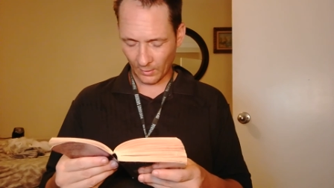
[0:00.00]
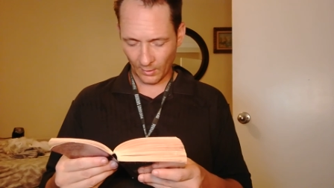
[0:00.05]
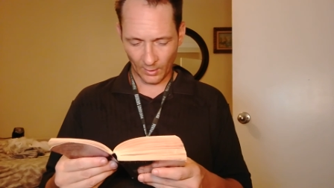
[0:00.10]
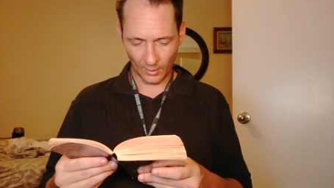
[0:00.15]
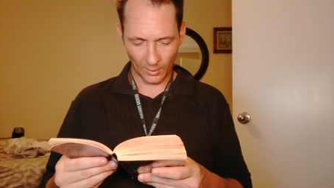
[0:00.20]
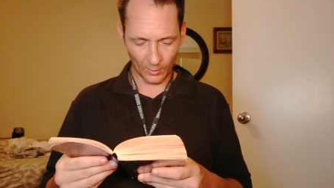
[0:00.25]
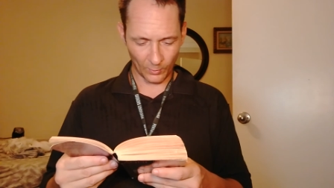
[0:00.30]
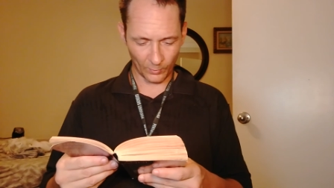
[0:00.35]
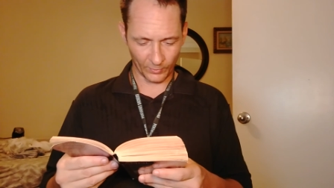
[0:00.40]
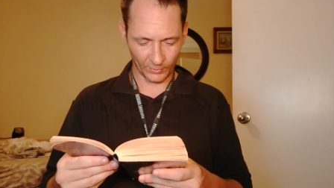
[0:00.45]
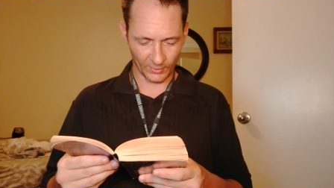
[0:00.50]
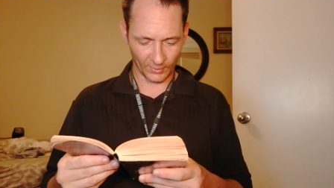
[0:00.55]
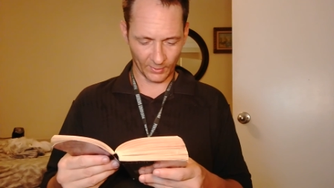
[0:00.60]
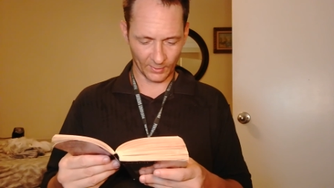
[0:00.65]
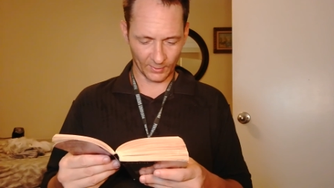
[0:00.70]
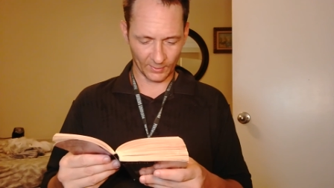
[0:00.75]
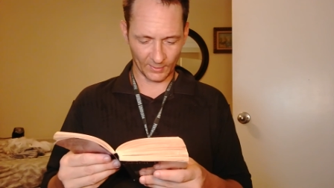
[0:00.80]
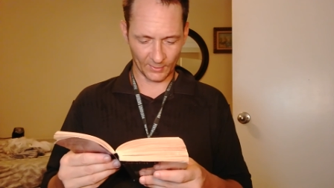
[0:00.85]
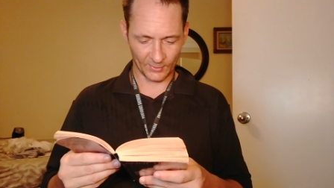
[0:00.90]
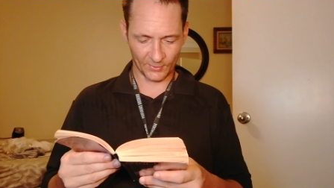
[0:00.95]
Oh, Kit,
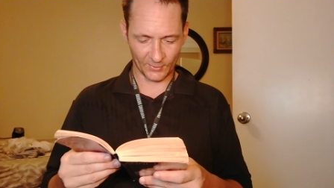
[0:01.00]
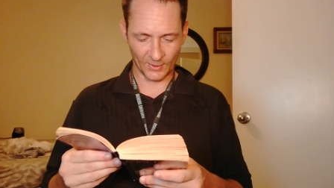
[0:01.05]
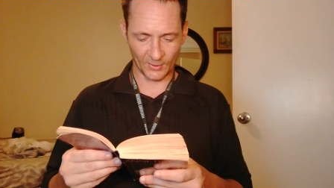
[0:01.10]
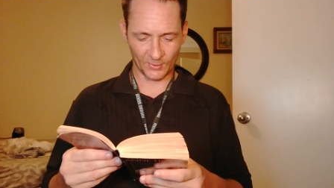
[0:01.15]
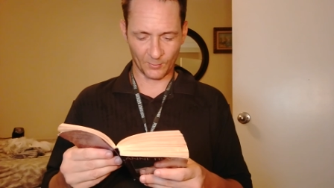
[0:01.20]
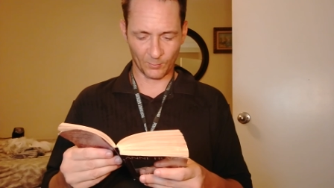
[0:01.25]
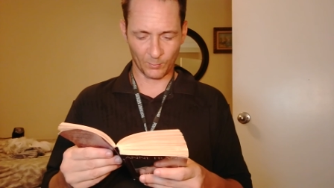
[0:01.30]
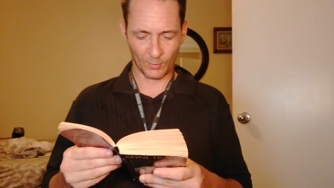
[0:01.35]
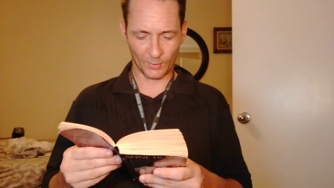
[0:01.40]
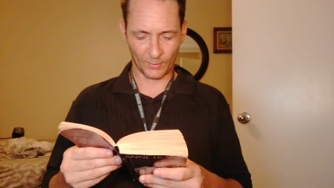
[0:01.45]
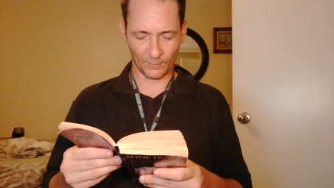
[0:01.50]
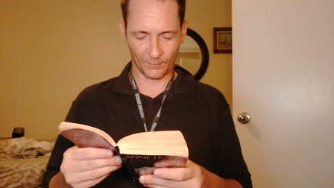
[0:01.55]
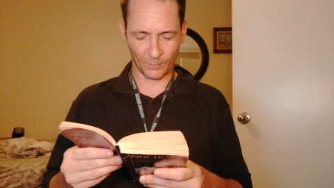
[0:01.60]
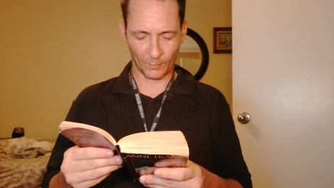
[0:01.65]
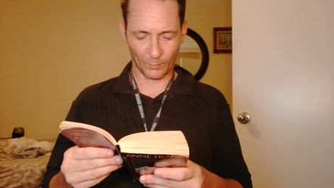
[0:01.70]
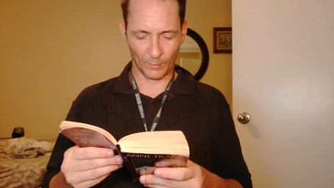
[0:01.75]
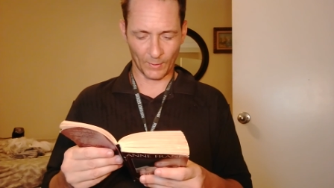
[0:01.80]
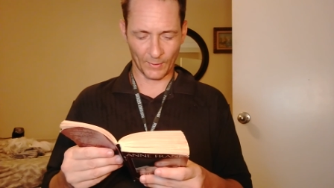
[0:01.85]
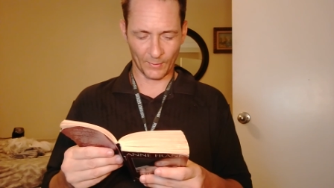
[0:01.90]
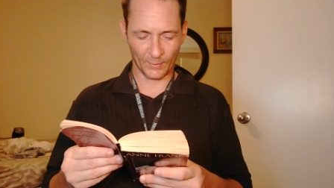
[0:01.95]
it's such wonderful
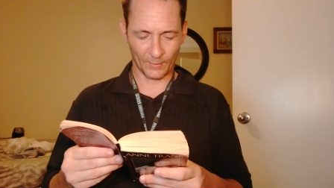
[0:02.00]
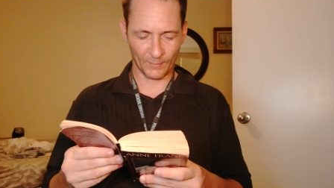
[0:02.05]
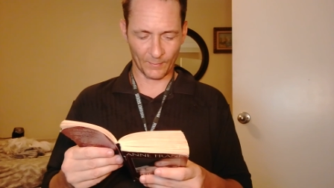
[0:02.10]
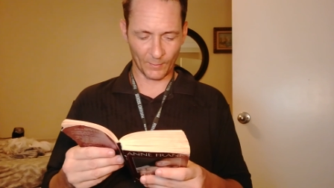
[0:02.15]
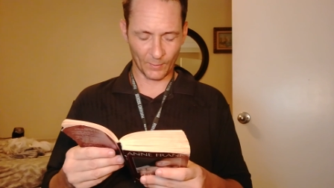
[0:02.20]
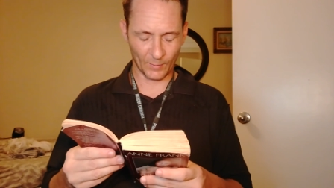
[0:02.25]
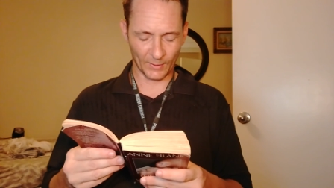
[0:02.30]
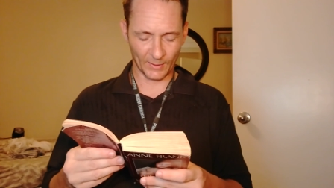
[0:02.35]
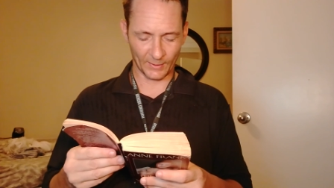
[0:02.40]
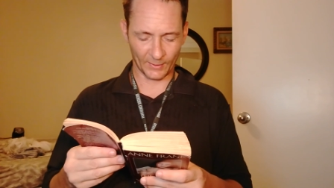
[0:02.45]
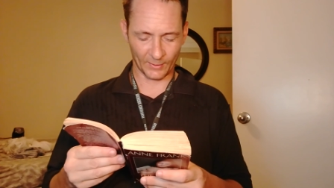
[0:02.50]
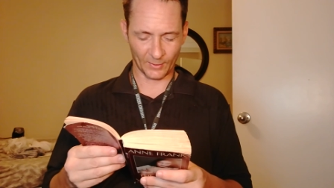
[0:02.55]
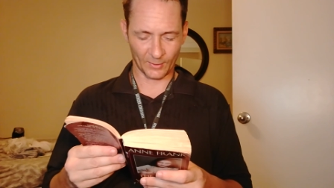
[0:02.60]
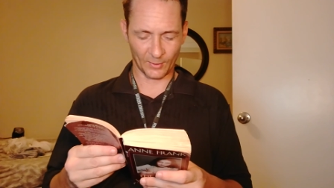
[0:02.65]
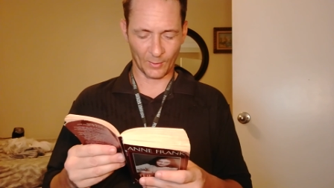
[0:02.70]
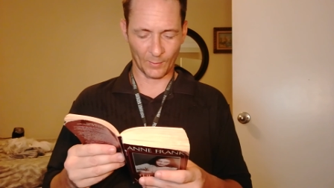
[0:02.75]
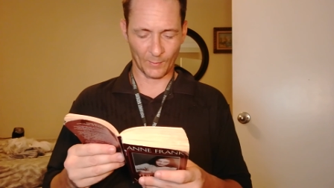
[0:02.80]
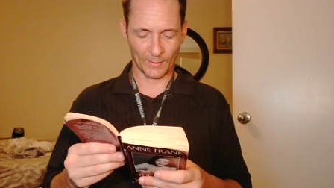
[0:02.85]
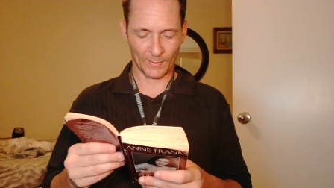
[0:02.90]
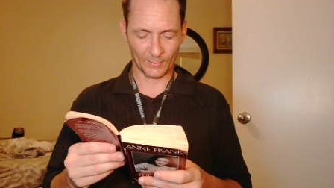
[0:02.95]
weather. If only I could
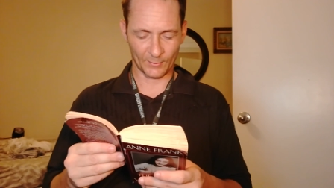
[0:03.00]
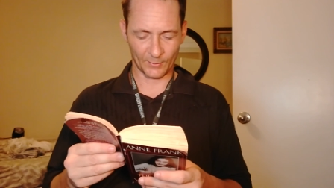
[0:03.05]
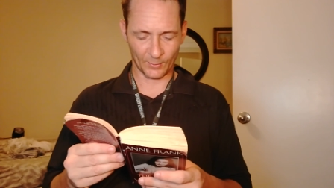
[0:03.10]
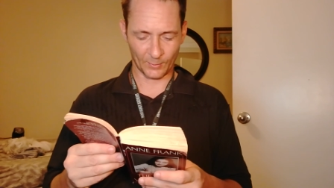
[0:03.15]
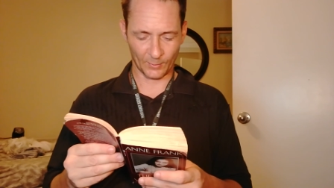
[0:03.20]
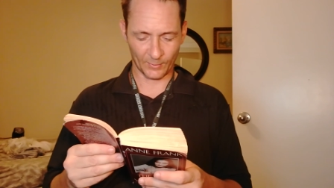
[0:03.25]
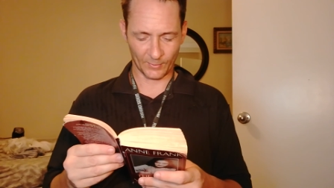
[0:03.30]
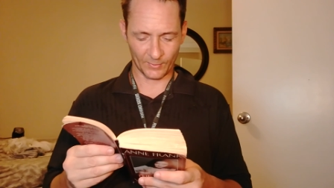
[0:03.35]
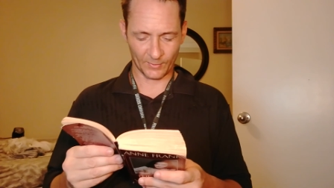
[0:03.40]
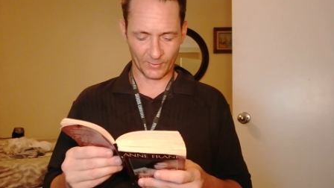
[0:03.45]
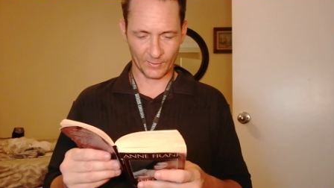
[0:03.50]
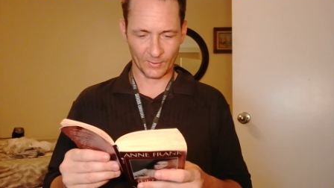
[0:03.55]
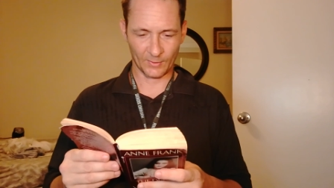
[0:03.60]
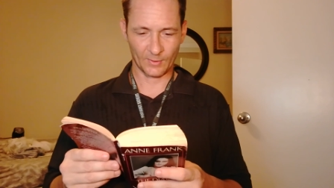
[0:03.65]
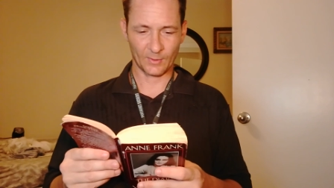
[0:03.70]
go outdoors.